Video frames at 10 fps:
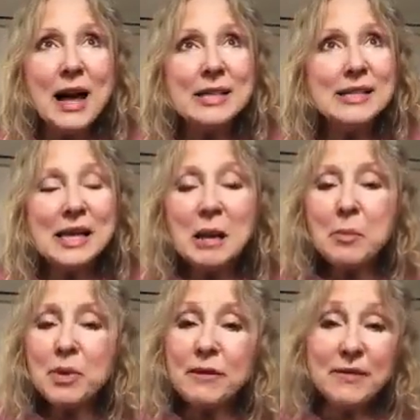A
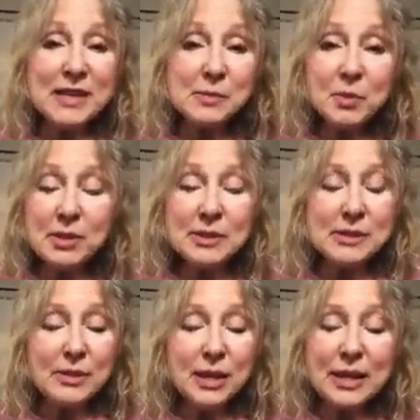sample of these books
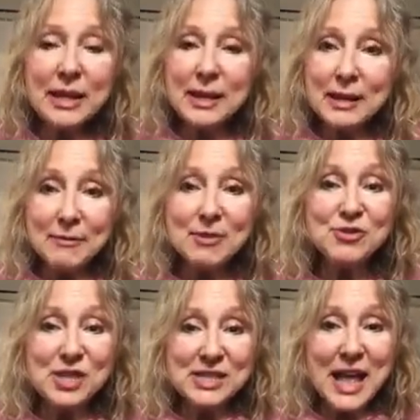is only going to give you
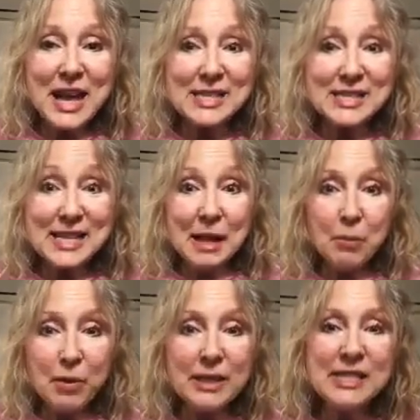just that, a
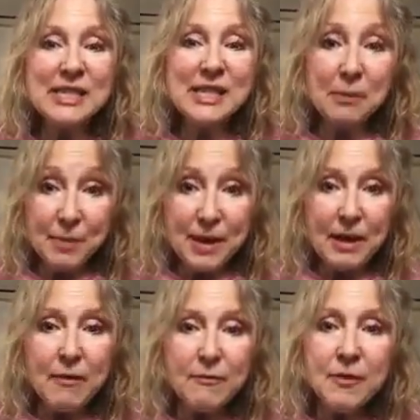sample, a snippet
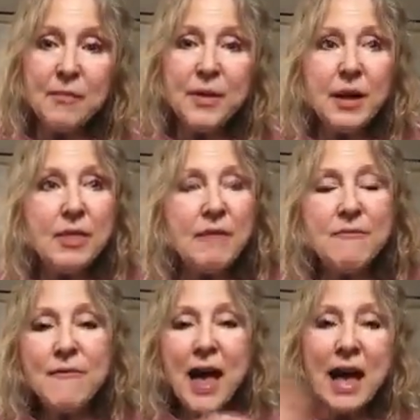of the
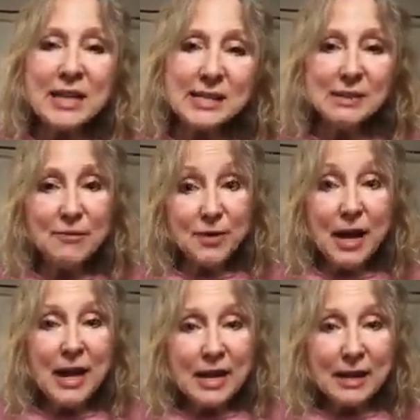vast
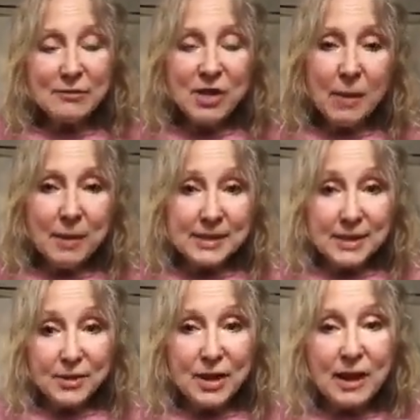variety of topics
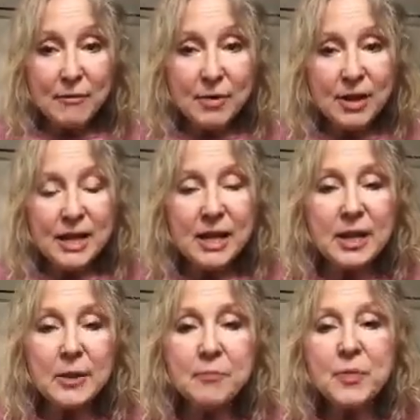that are covered in
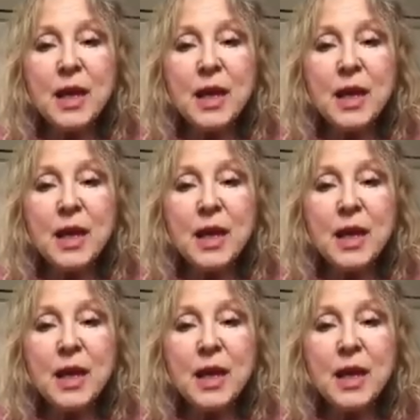here.